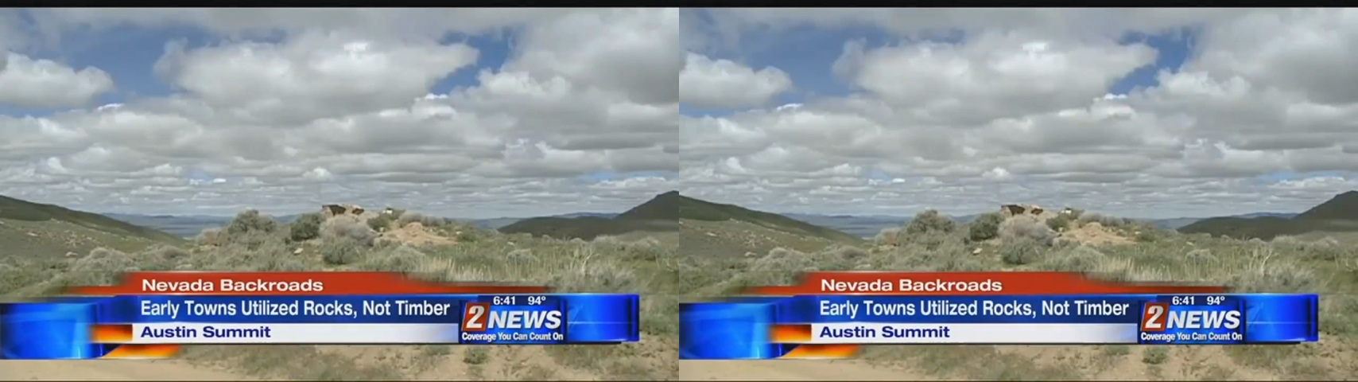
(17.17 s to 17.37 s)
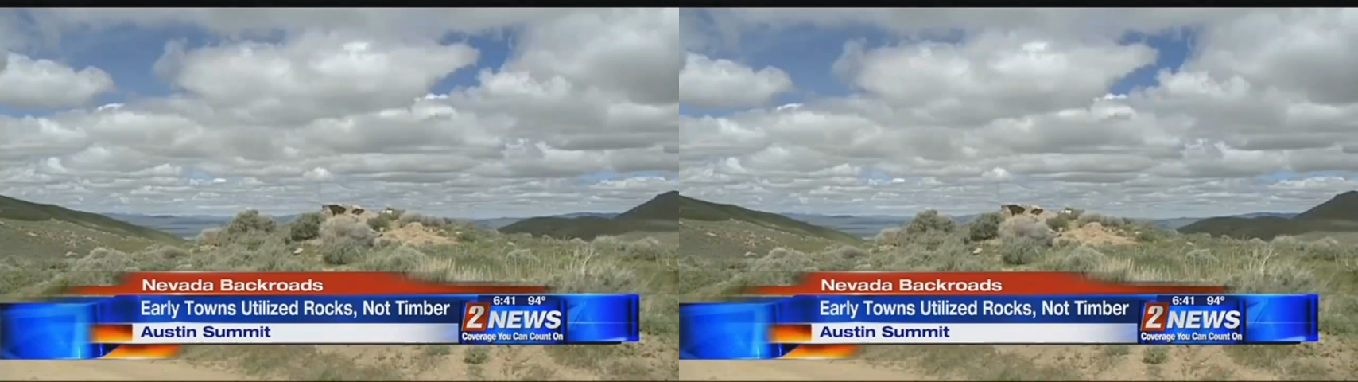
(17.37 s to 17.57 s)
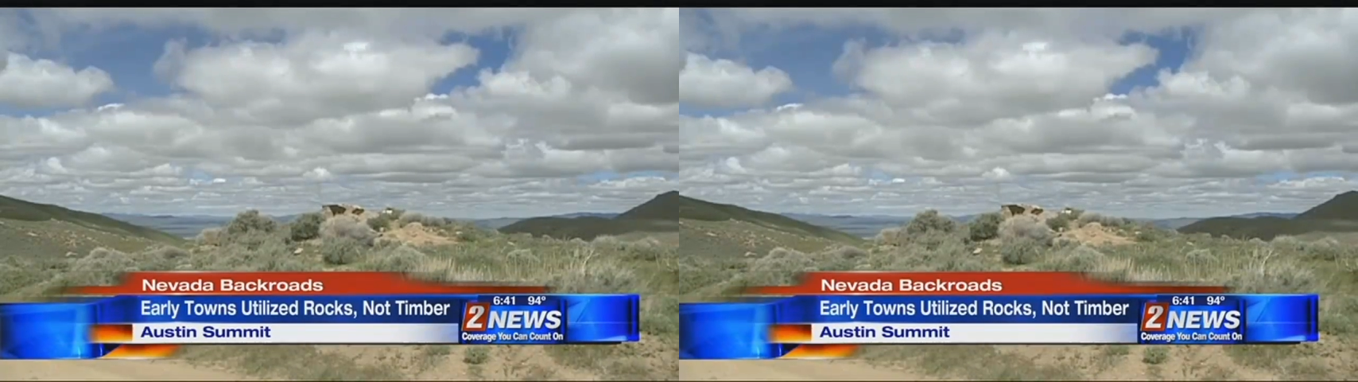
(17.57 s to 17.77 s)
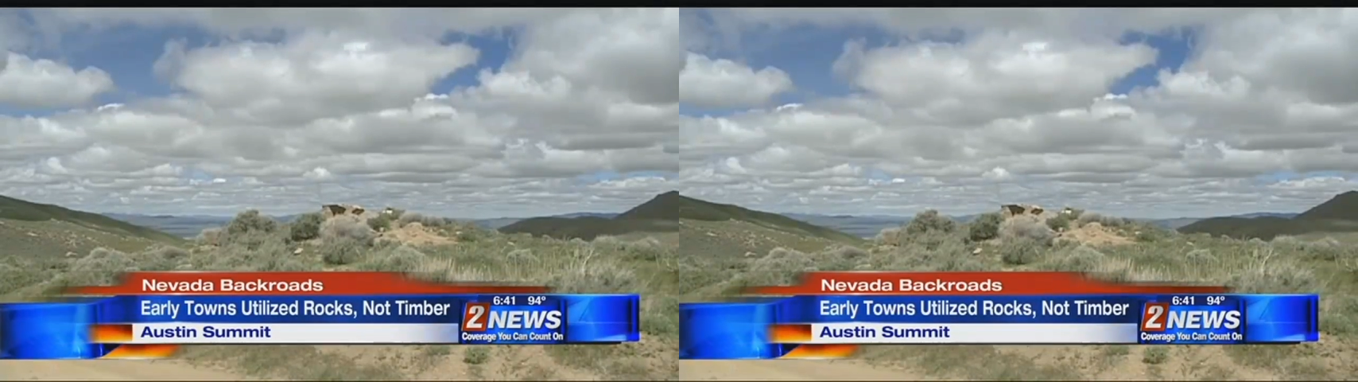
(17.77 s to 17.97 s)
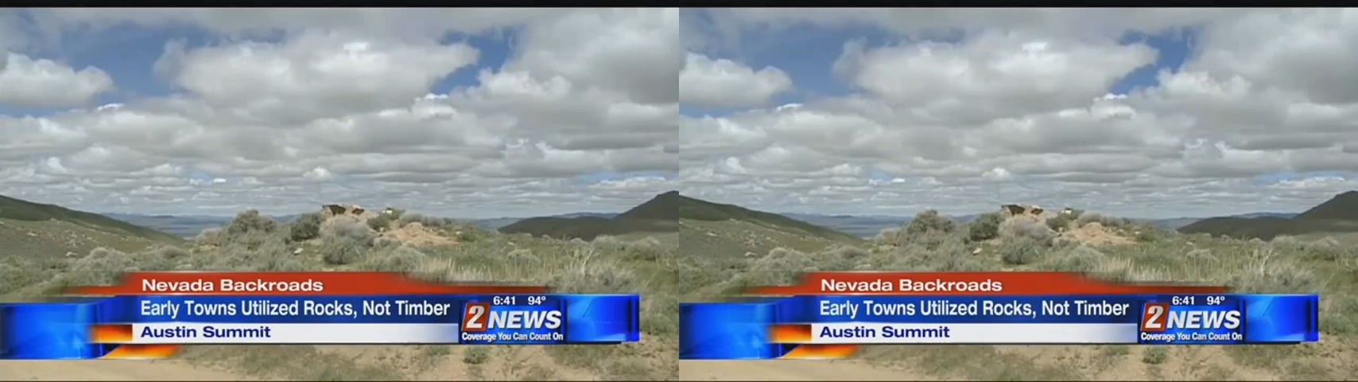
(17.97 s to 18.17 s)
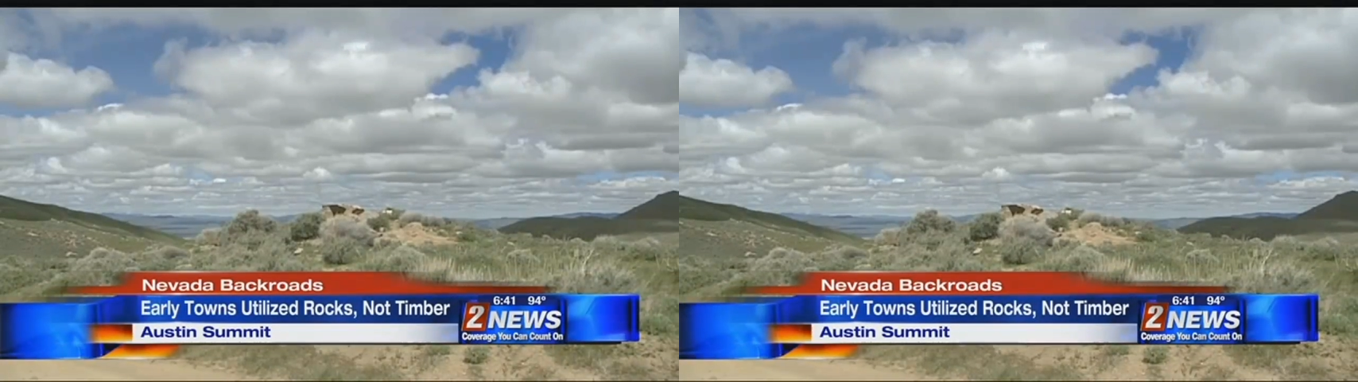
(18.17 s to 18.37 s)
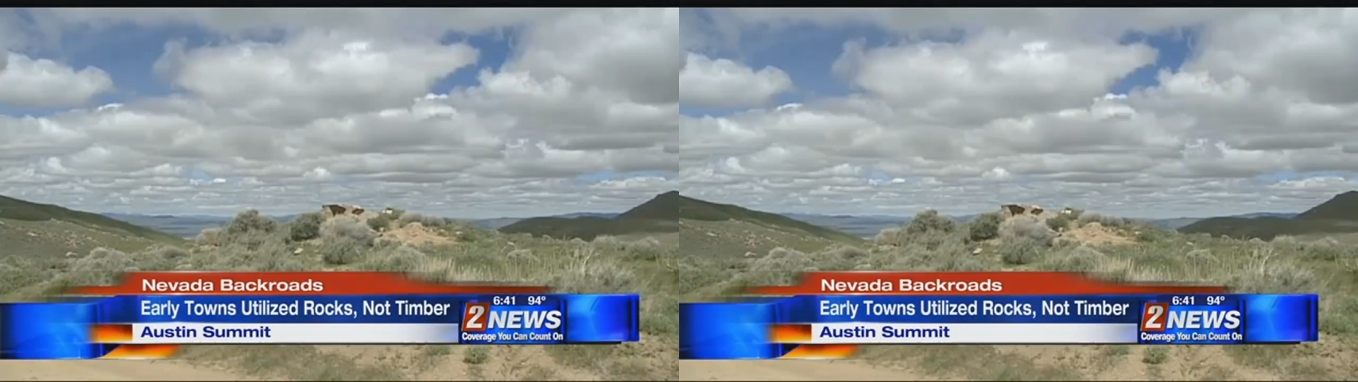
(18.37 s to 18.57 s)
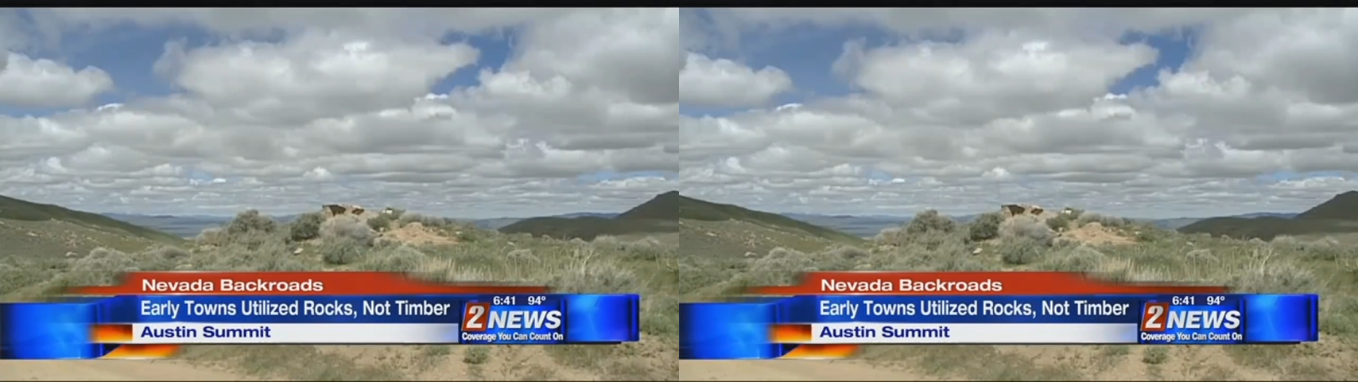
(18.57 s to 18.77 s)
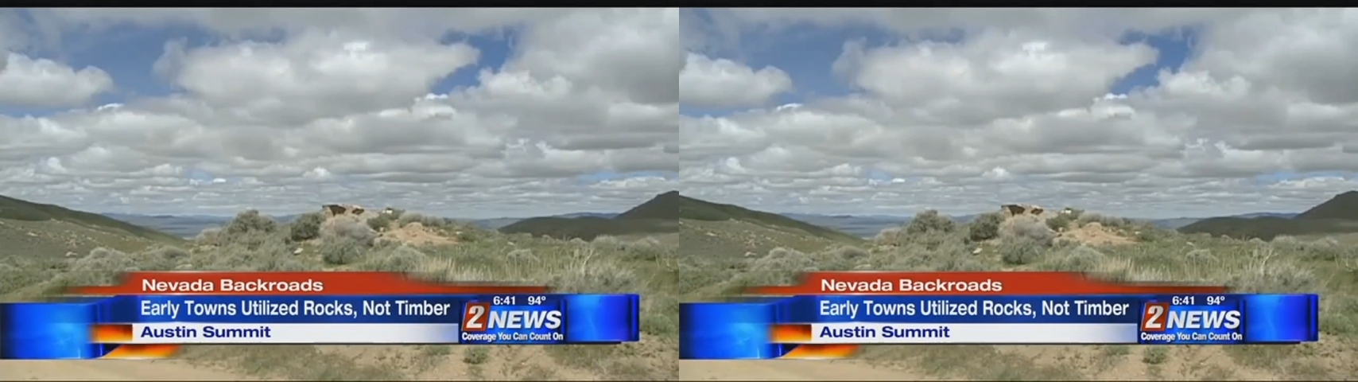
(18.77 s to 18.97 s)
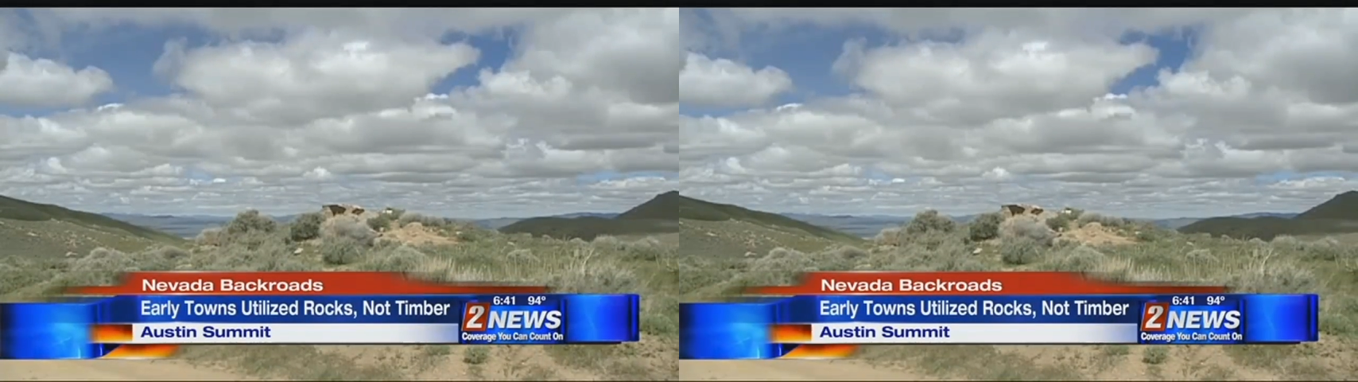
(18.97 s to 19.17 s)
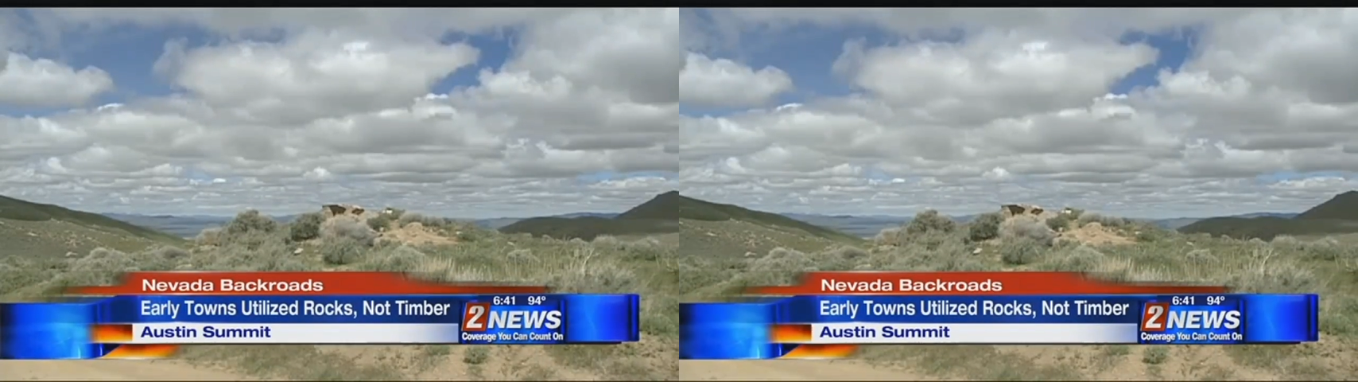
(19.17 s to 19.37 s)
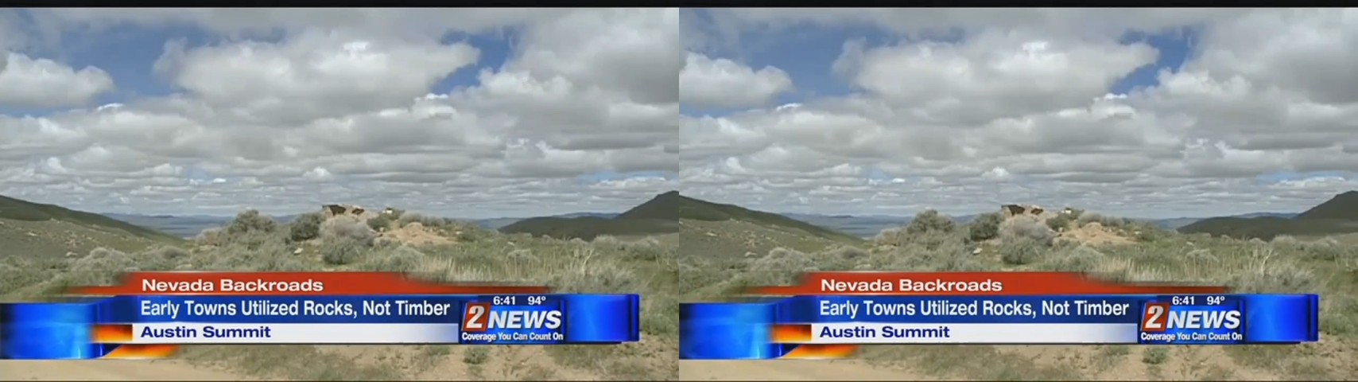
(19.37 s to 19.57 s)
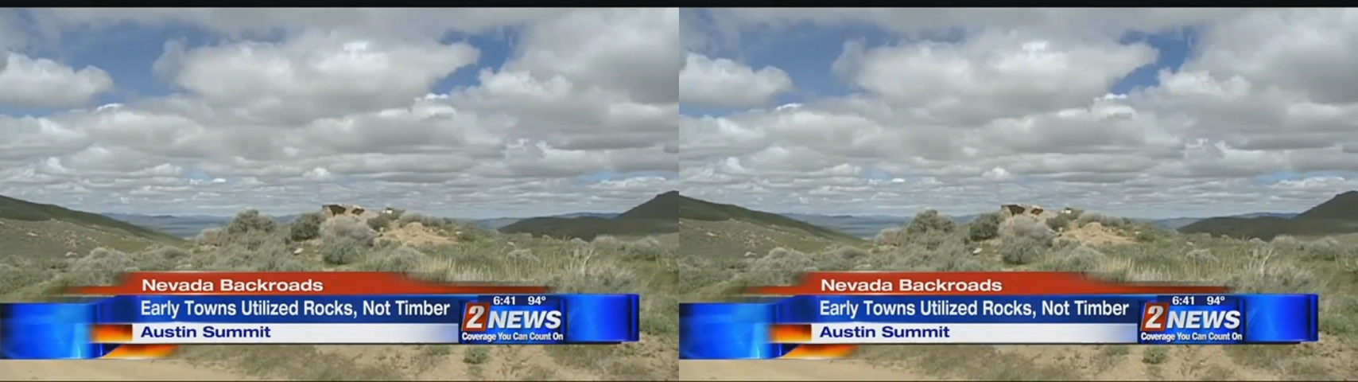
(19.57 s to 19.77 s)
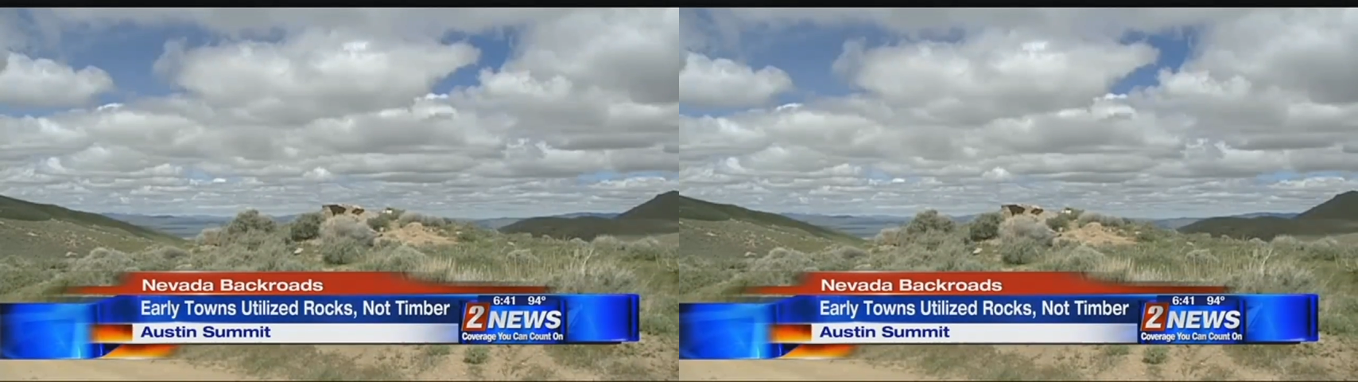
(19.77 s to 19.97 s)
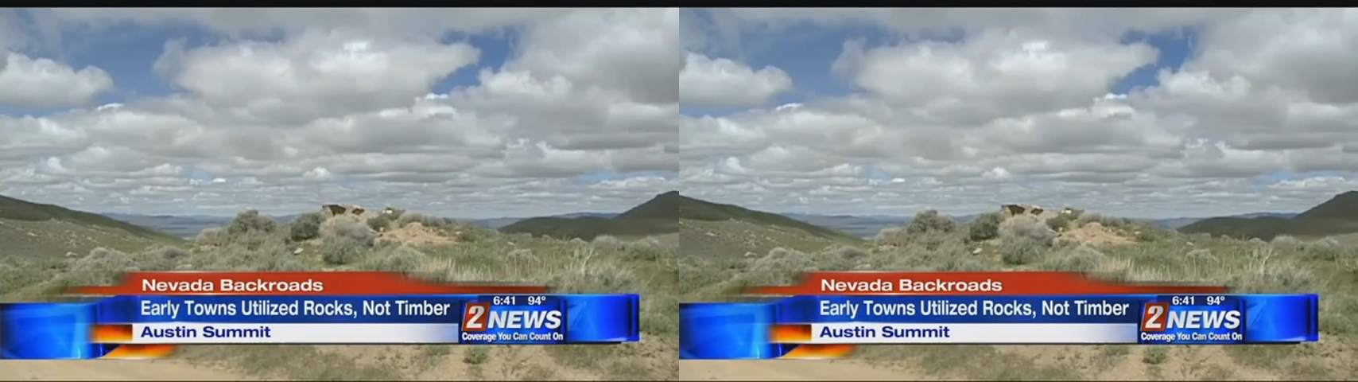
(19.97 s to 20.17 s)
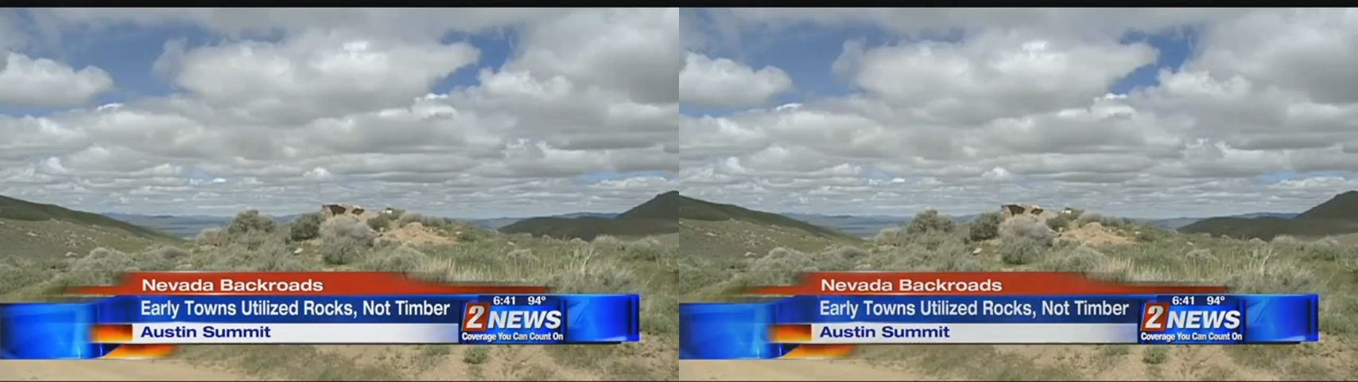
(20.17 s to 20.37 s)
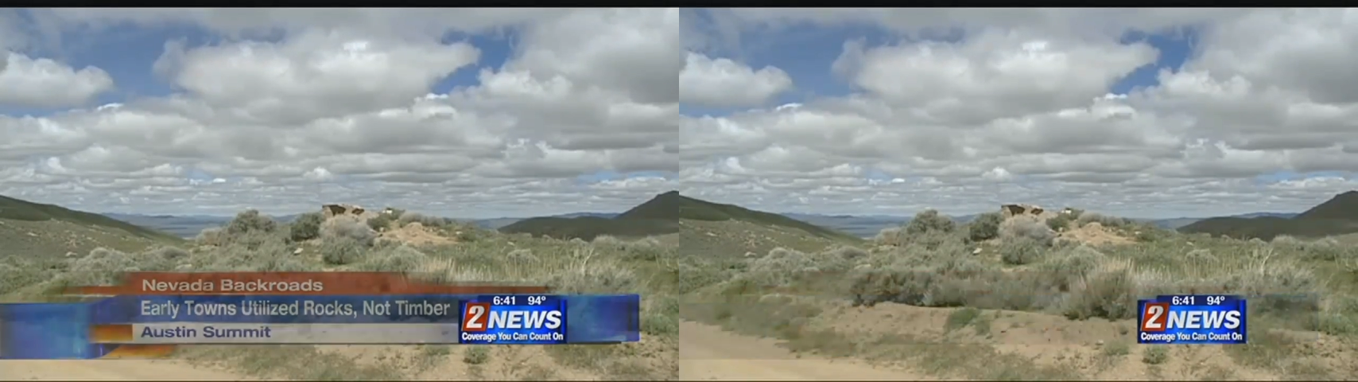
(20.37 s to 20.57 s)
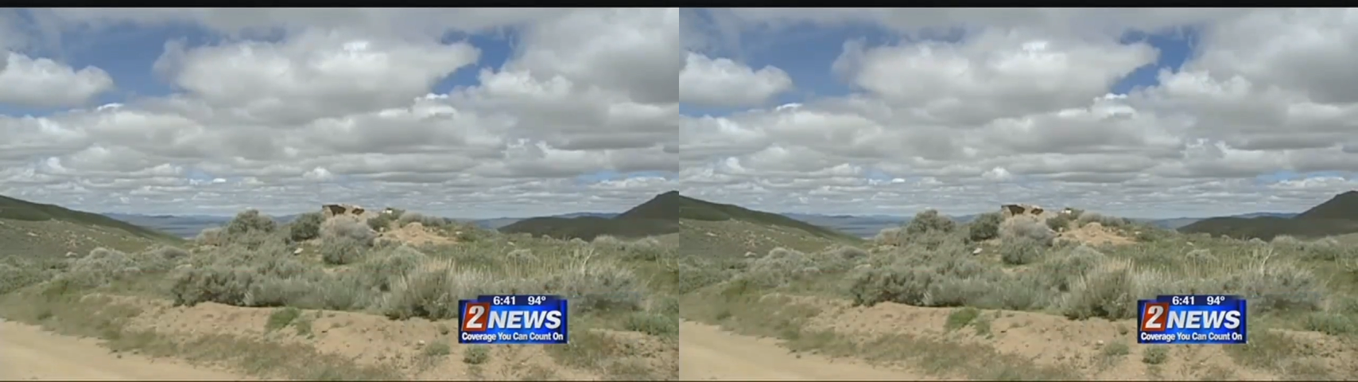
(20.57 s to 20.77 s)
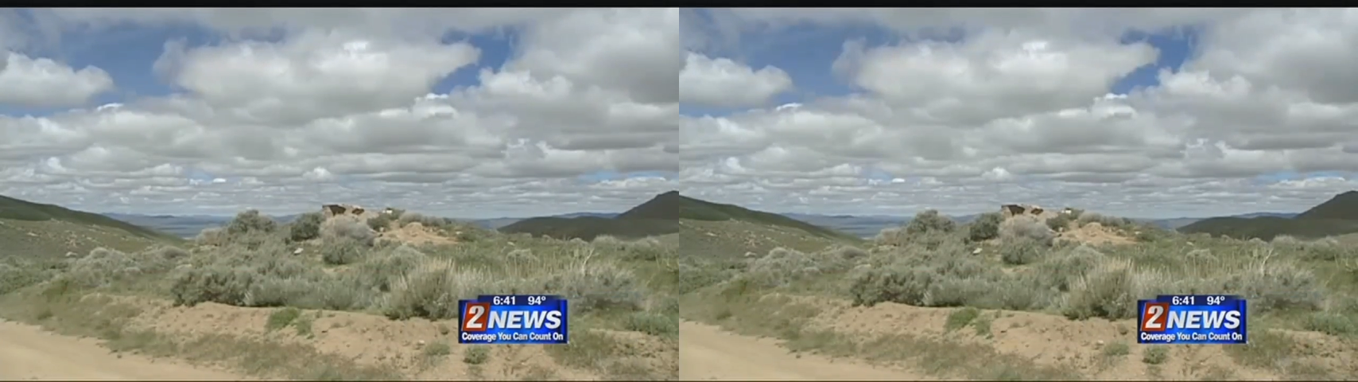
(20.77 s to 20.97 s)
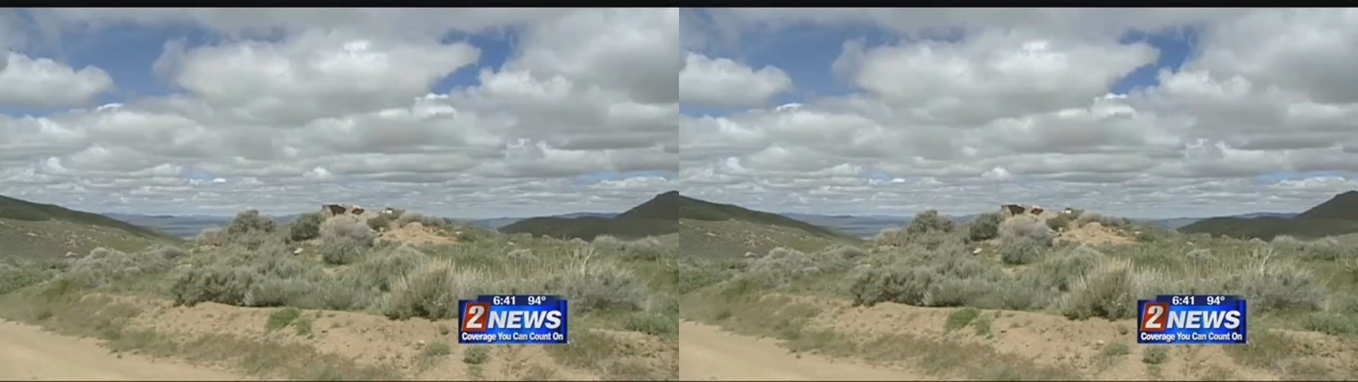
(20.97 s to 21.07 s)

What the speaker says: (no speaker visible)